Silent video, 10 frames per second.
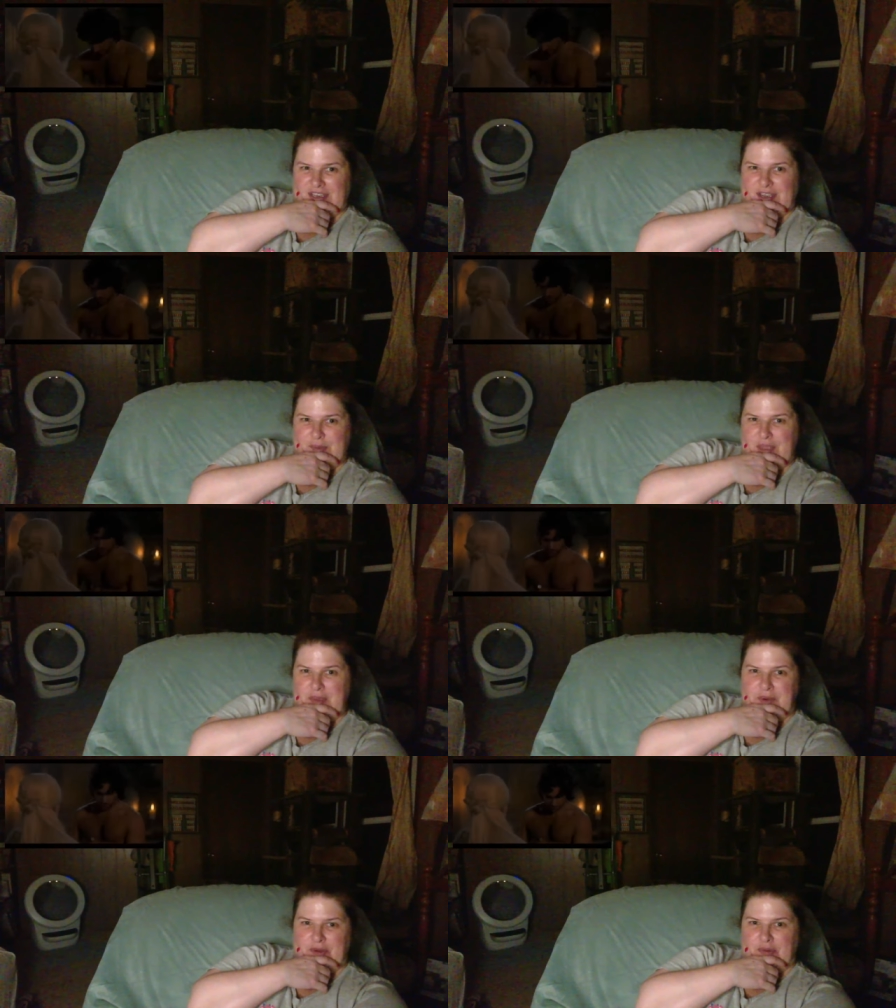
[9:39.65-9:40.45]
Gotta be
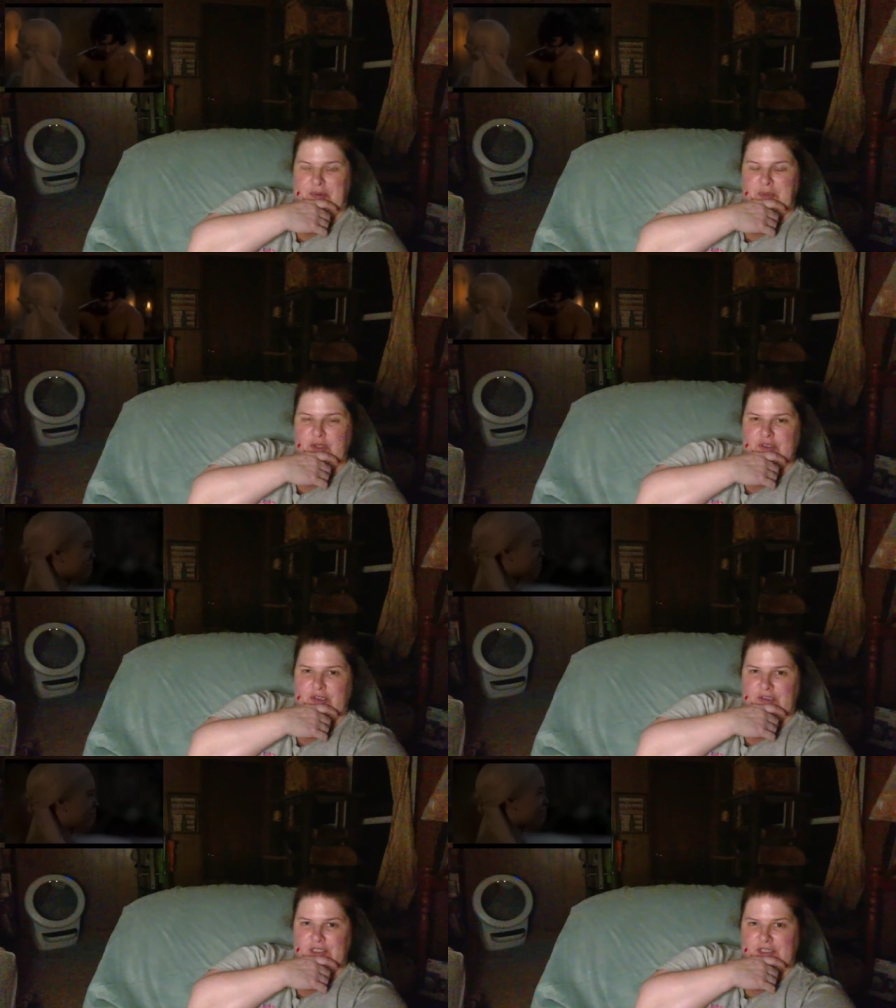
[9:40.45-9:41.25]
able to rip those
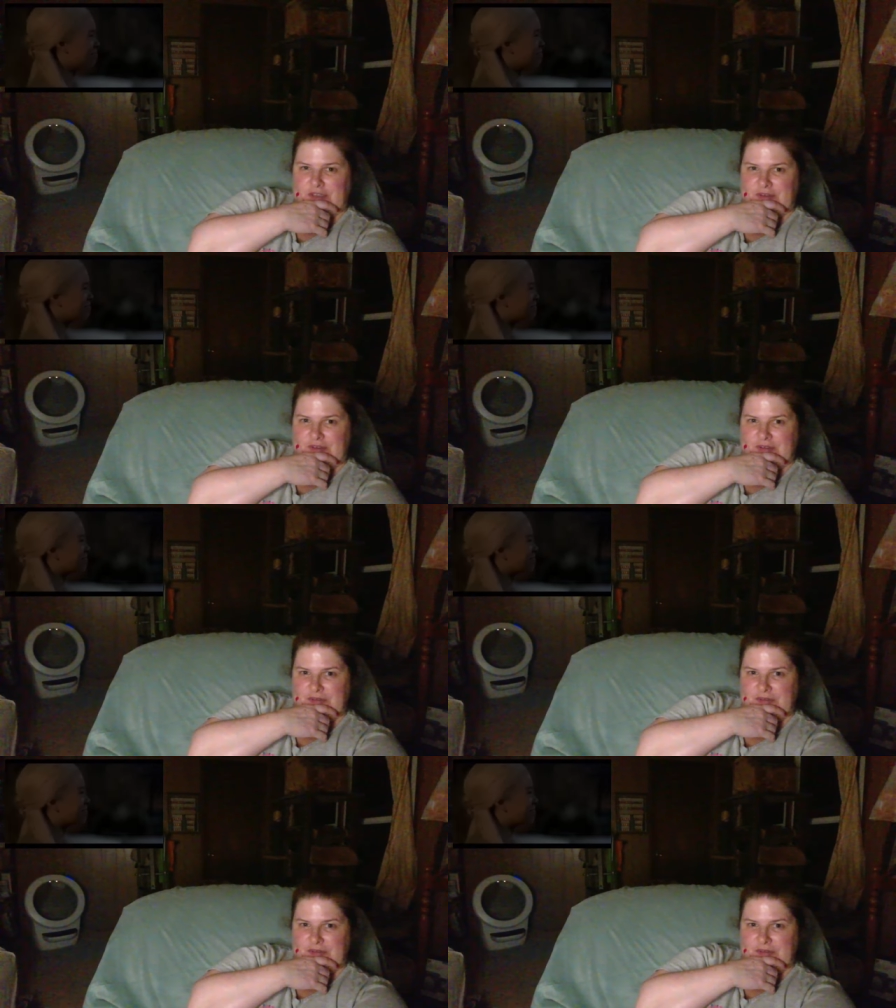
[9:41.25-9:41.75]
clothes off.